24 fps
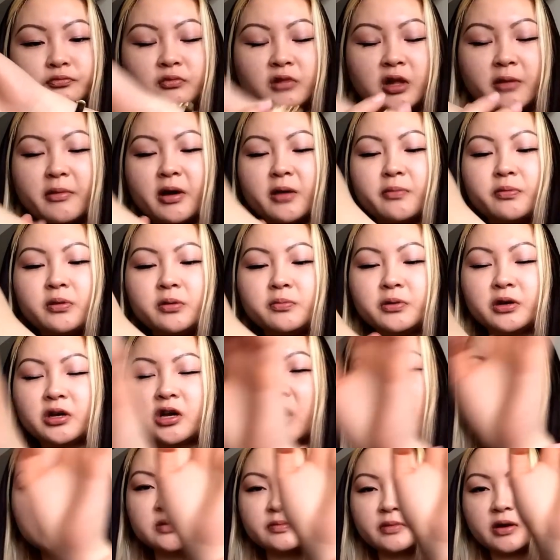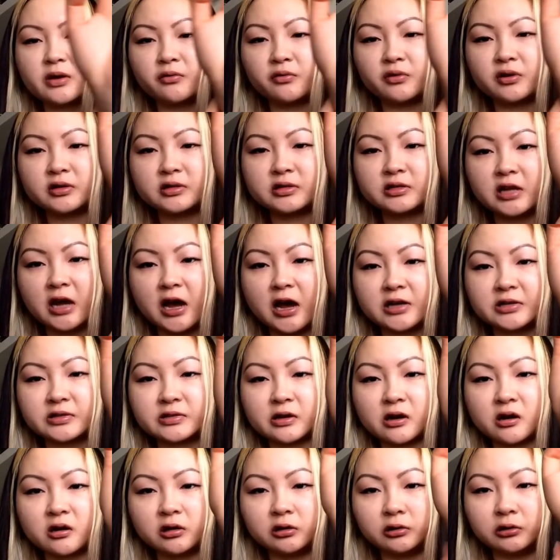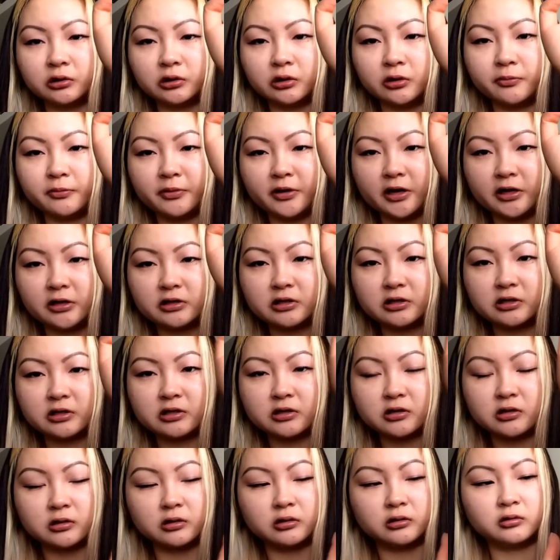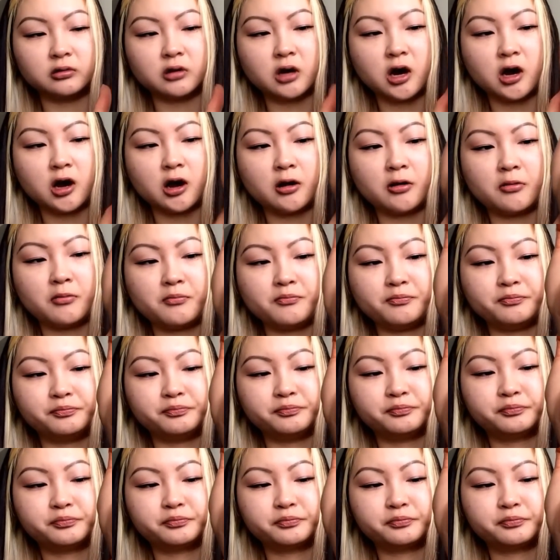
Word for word: it might be because my wrist has gone a little bit um,